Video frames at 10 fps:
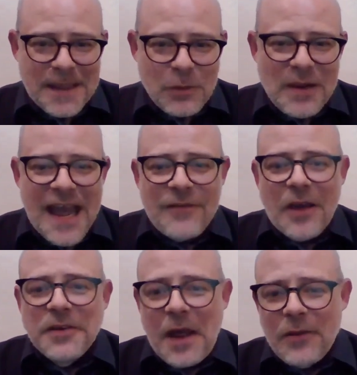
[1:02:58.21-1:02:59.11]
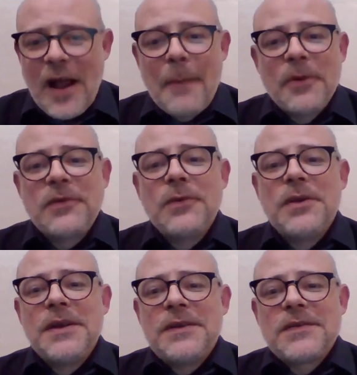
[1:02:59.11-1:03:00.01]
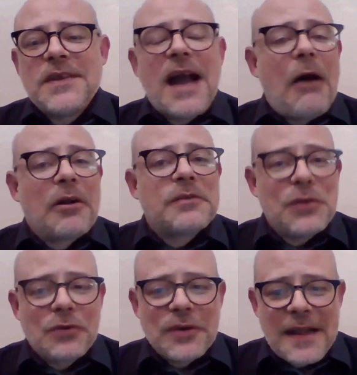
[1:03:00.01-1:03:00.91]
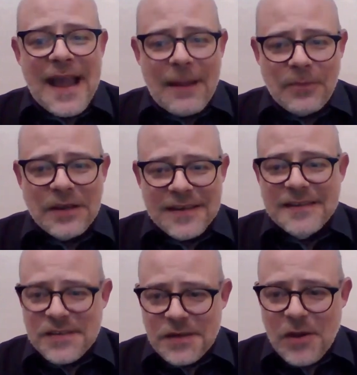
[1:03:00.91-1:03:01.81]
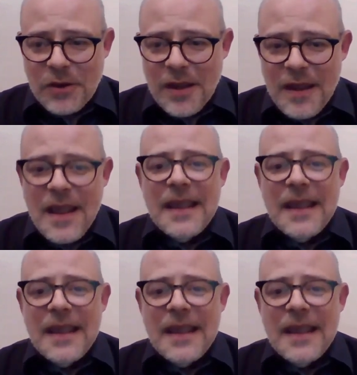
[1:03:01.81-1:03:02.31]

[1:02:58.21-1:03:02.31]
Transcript: You will have another opportunity to see our touring Hamlet in Sedona